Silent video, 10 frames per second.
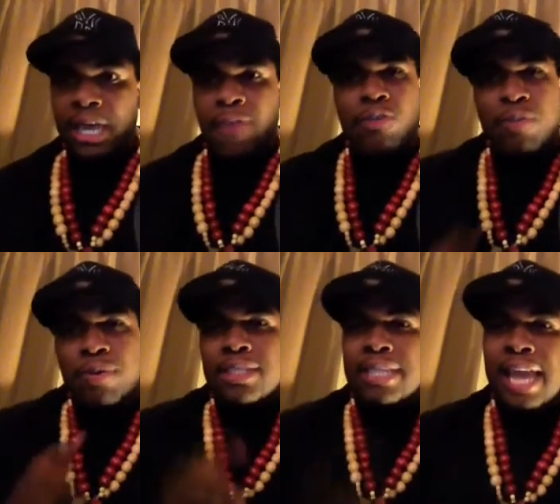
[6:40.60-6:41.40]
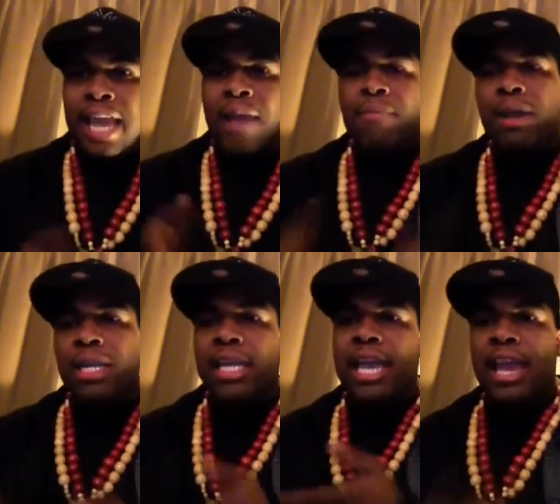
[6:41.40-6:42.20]
If you put time,
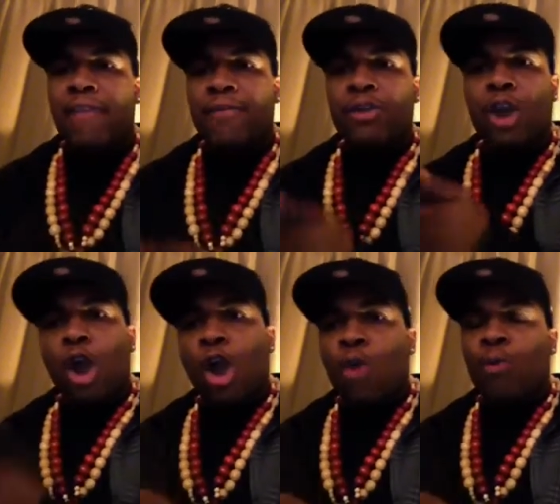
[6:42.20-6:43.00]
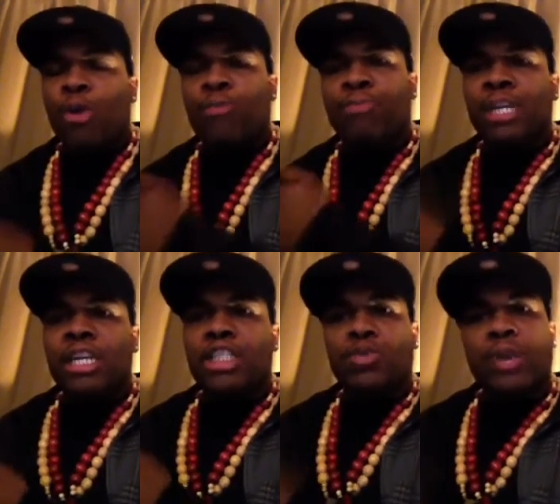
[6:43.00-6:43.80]
money, effort, hard work,
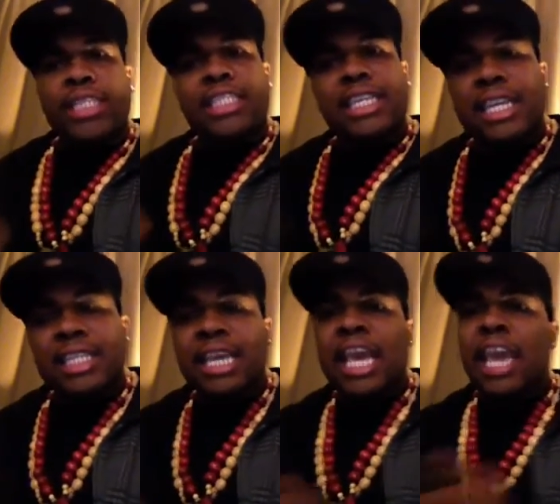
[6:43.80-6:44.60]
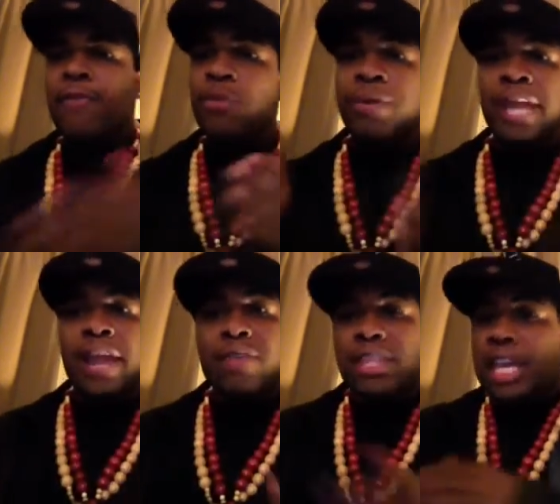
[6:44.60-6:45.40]
blood, sweat, tears, if you put
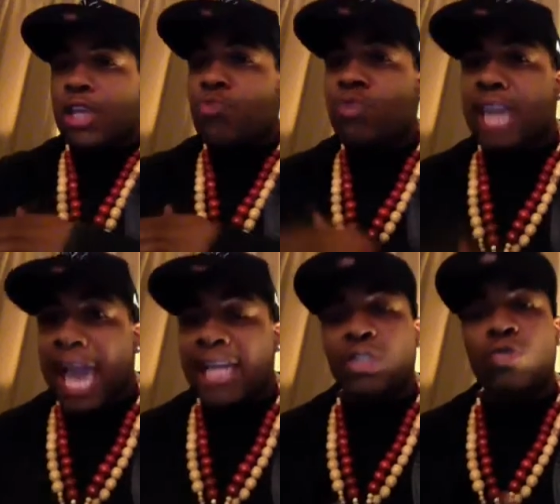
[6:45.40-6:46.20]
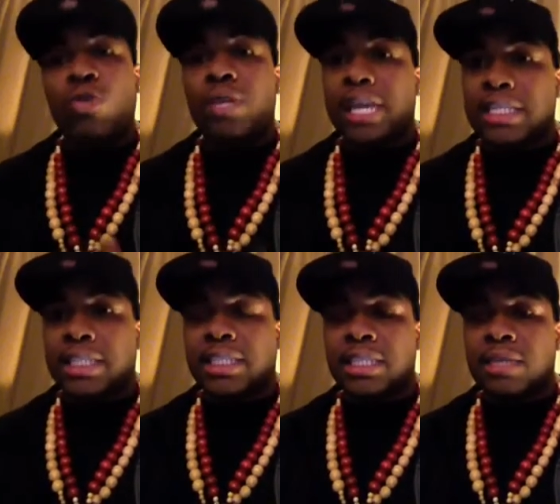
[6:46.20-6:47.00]
everything you got into a
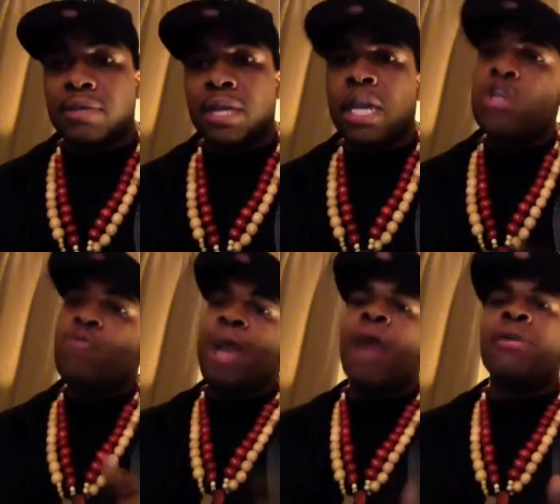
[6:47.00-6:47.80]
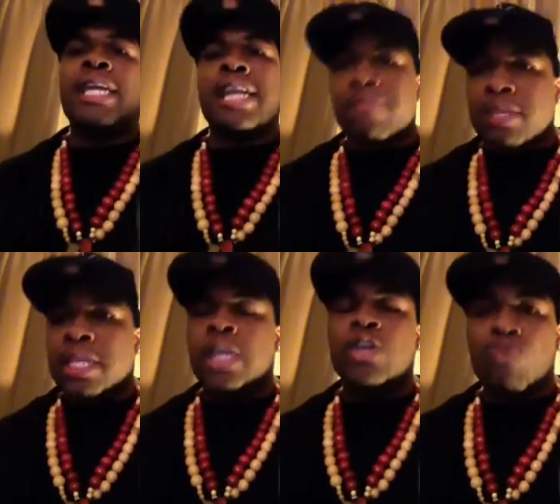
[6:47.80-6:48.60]
relationship, you bound to get
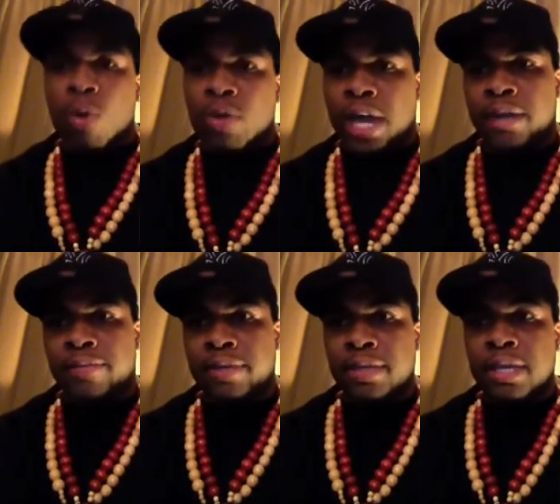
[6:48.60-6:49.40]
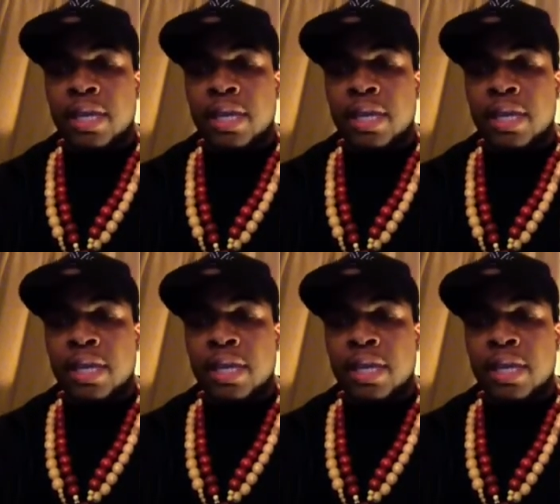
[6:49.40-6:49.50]
everything you want out of it.